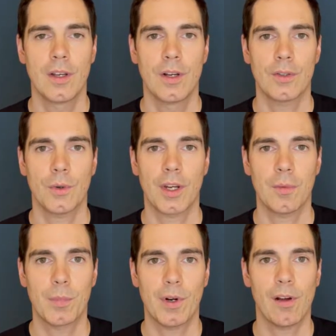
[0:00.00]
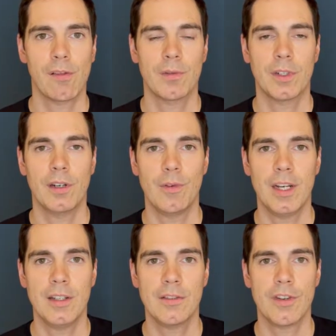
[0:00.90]
So you can browse through the
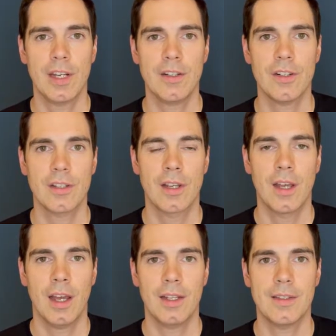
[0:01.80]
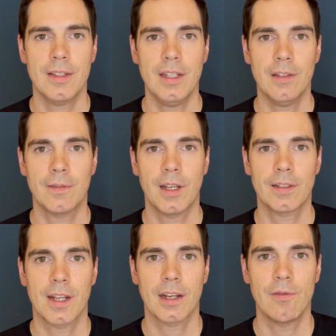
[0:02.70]
release changes and see if
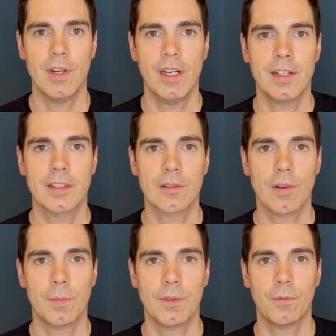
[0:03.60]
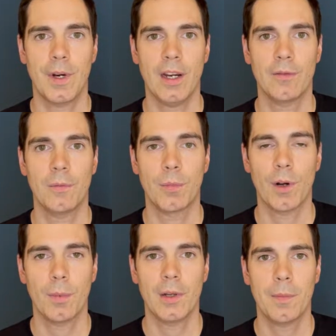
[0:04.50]
there's like a really descriptive way of a
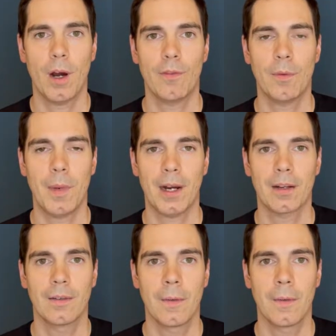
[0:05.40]
problem, of a bug.